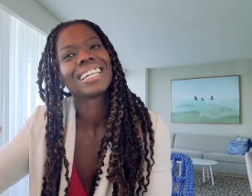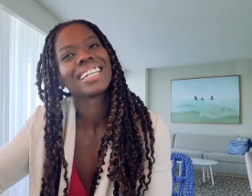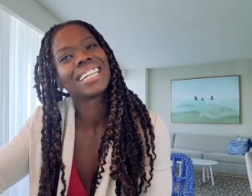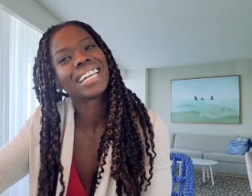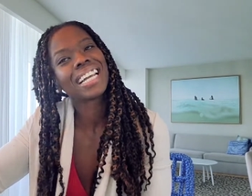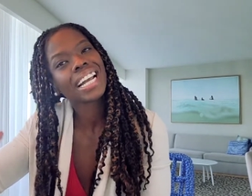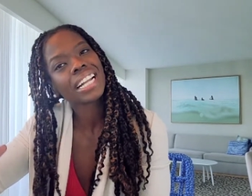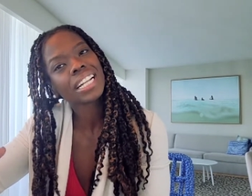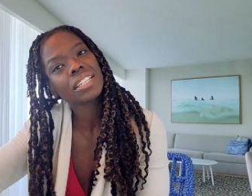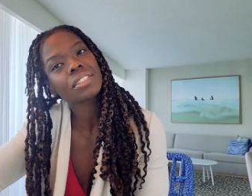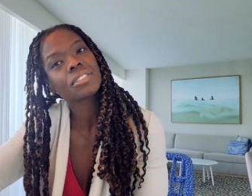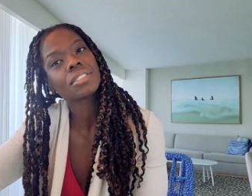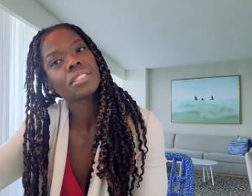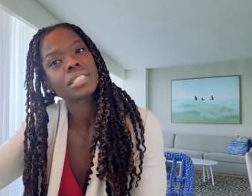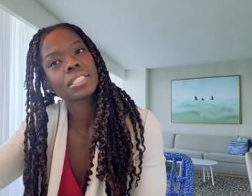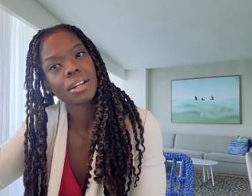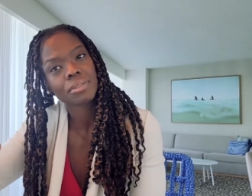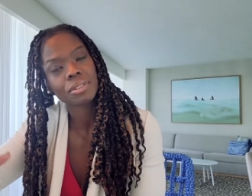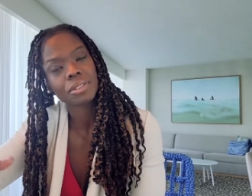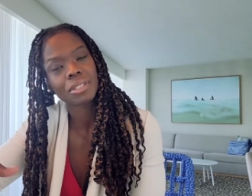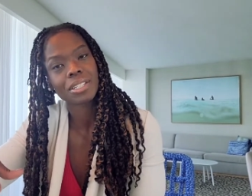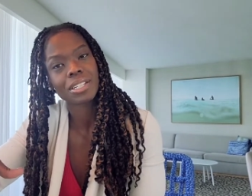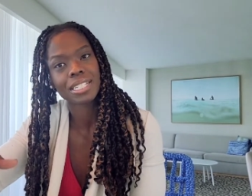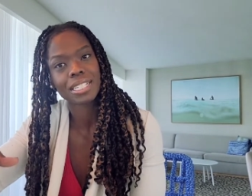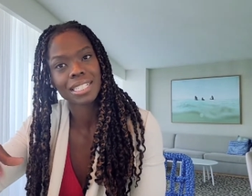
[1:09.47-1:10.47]
Get yourself
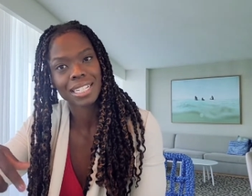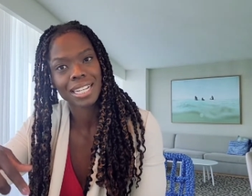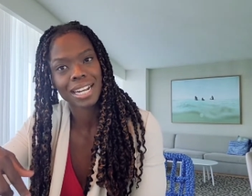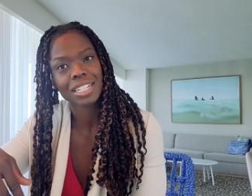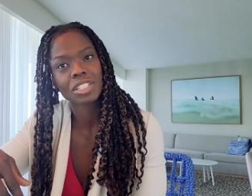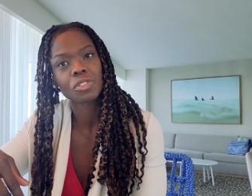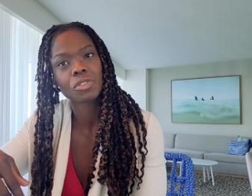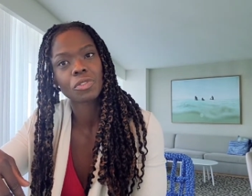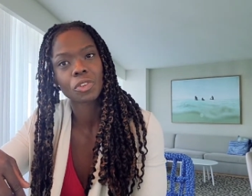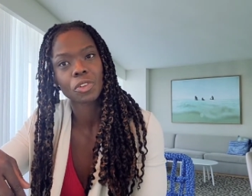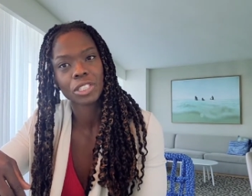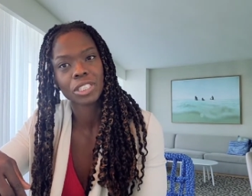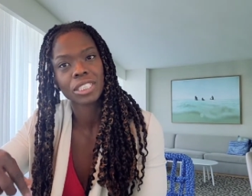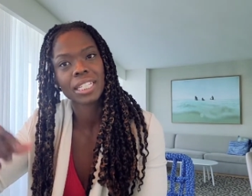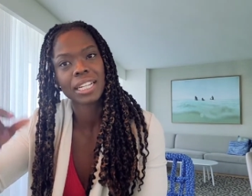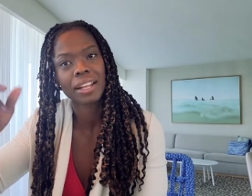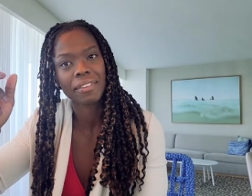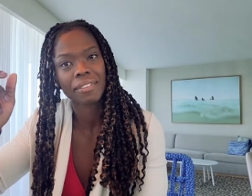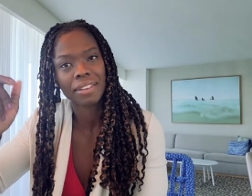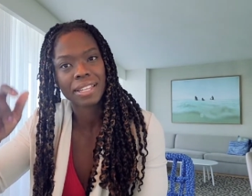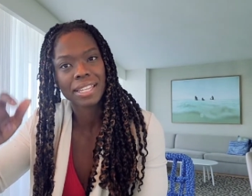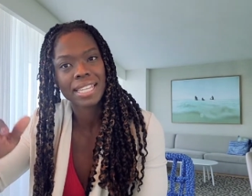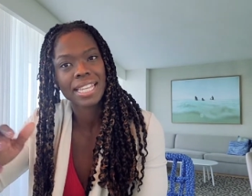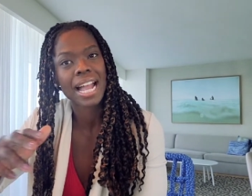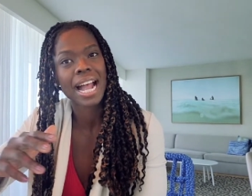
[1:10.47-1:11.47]
to the size 14.
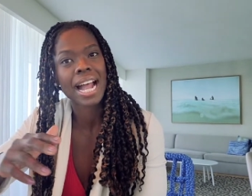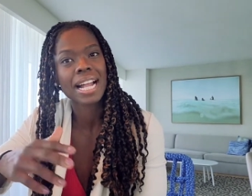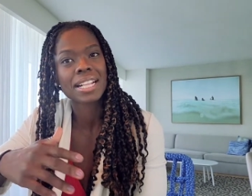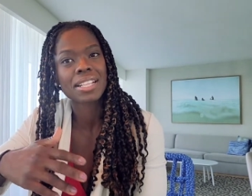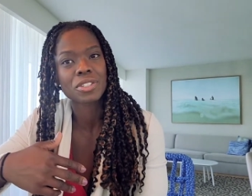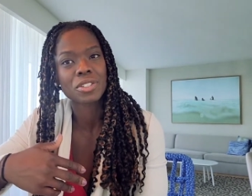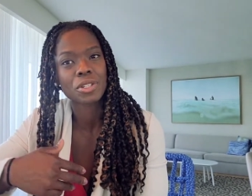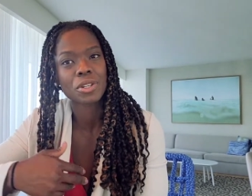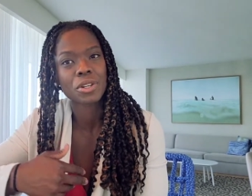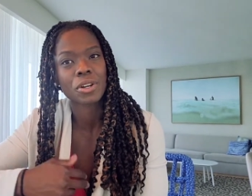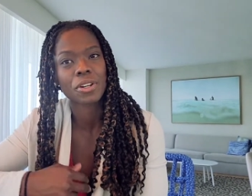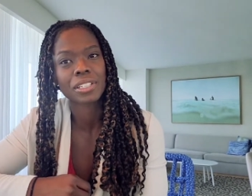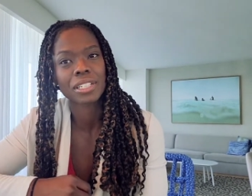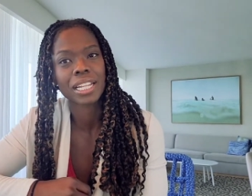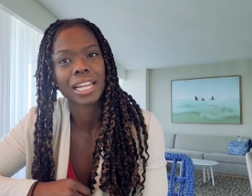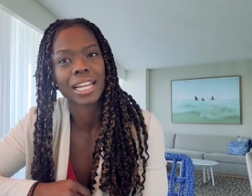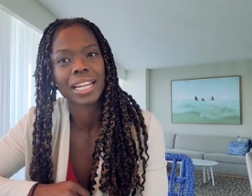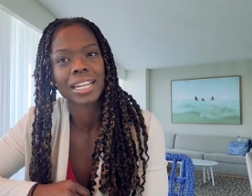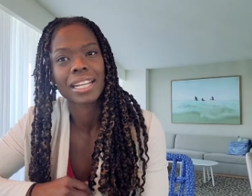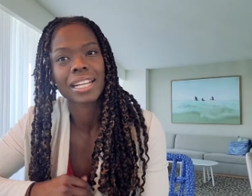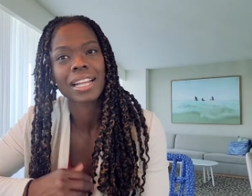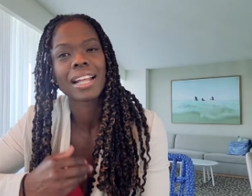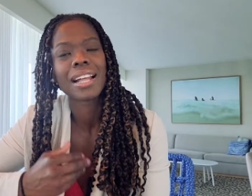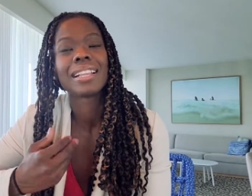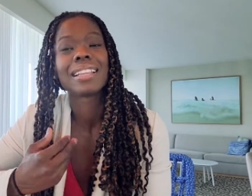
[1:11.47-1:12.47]
If that's your like,
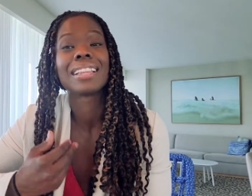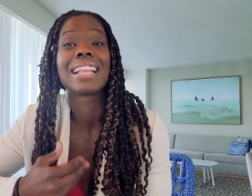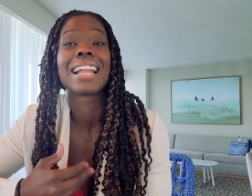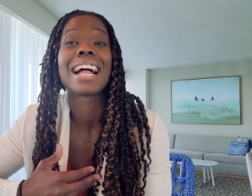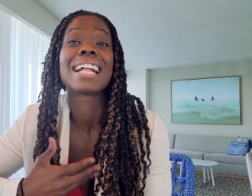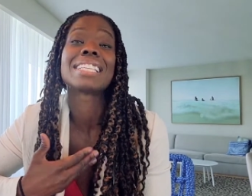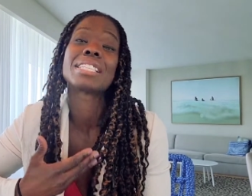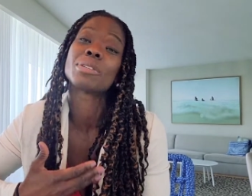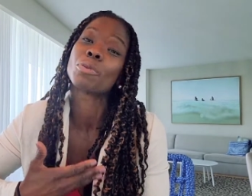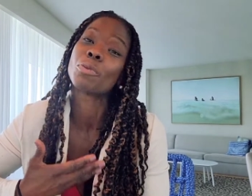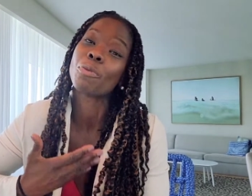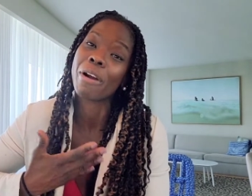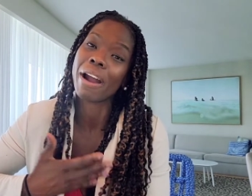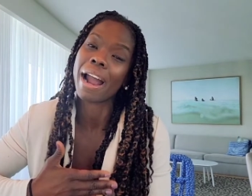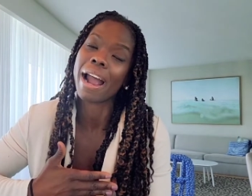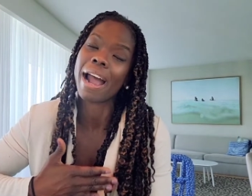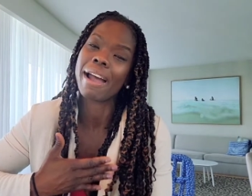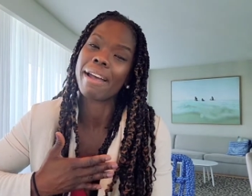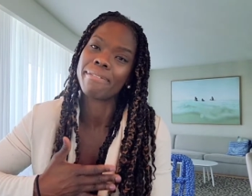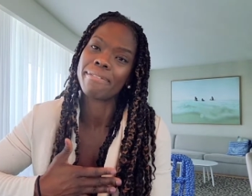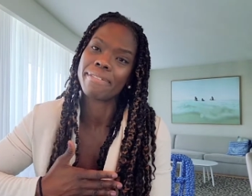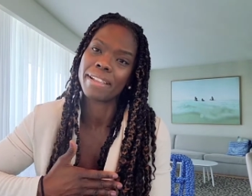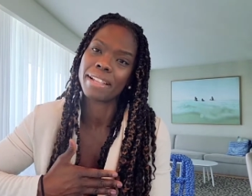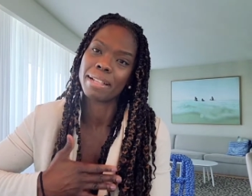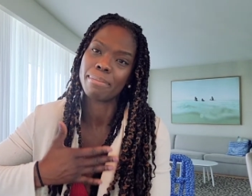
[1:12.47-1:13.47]
that's where I
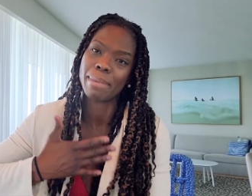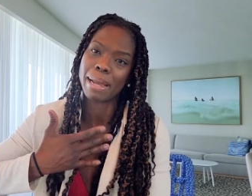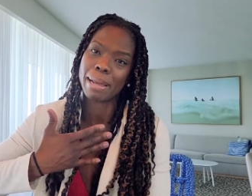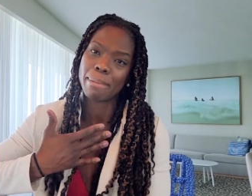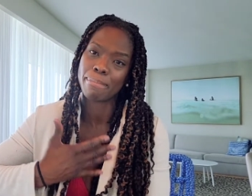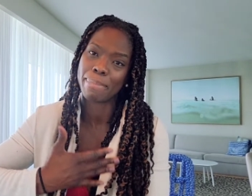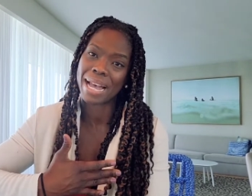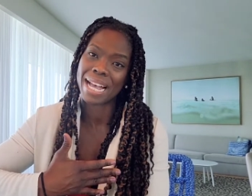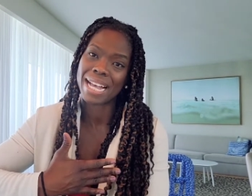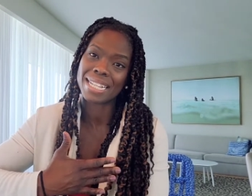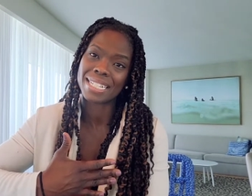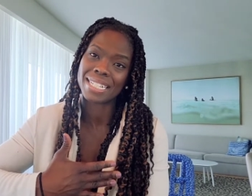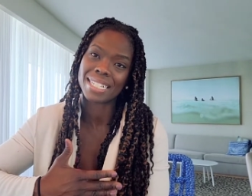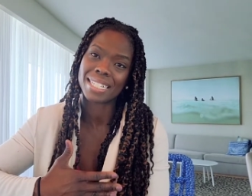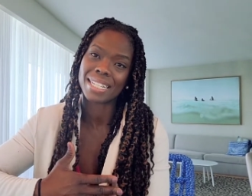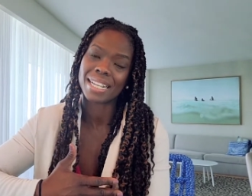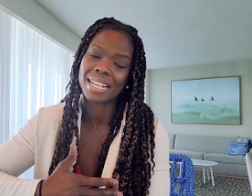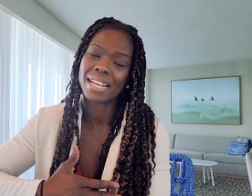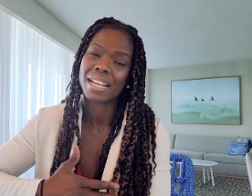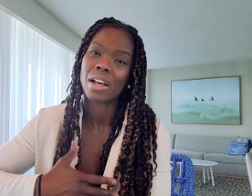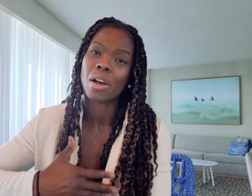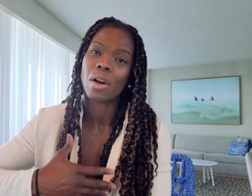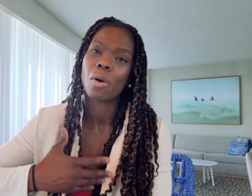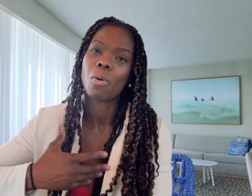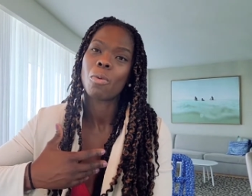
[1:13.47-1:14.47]
feel my best
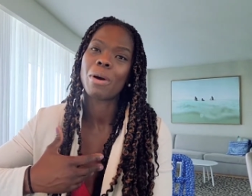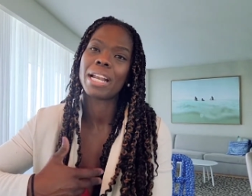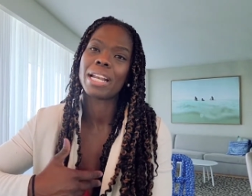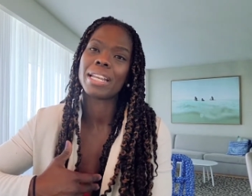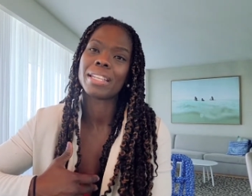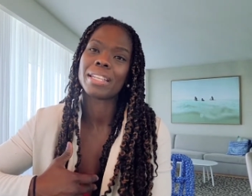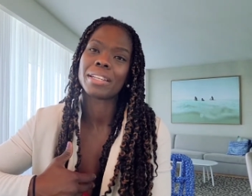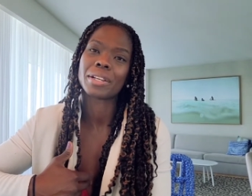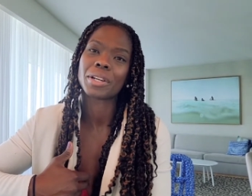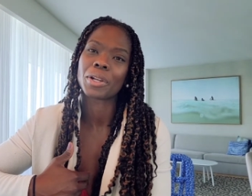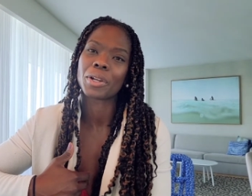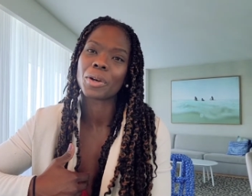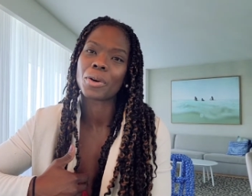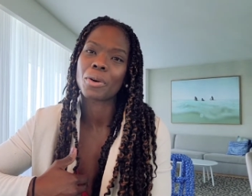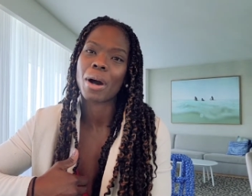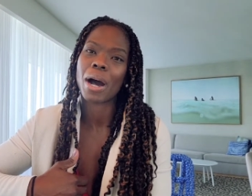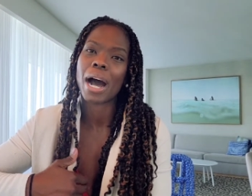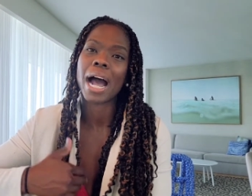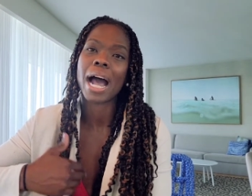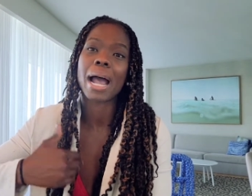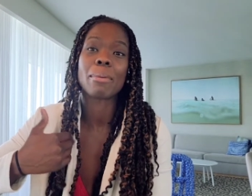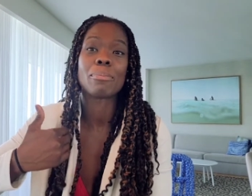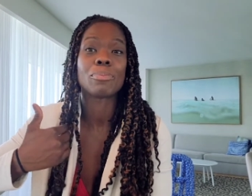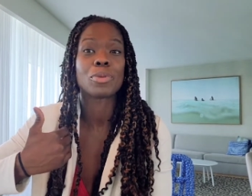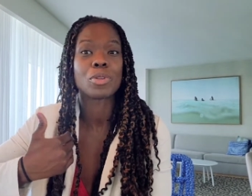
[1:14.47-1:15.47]
when, you know,
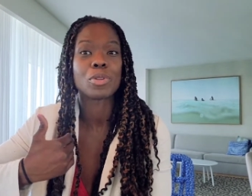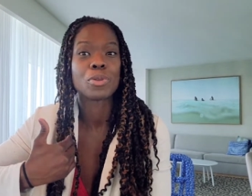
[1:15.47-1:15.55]
I'm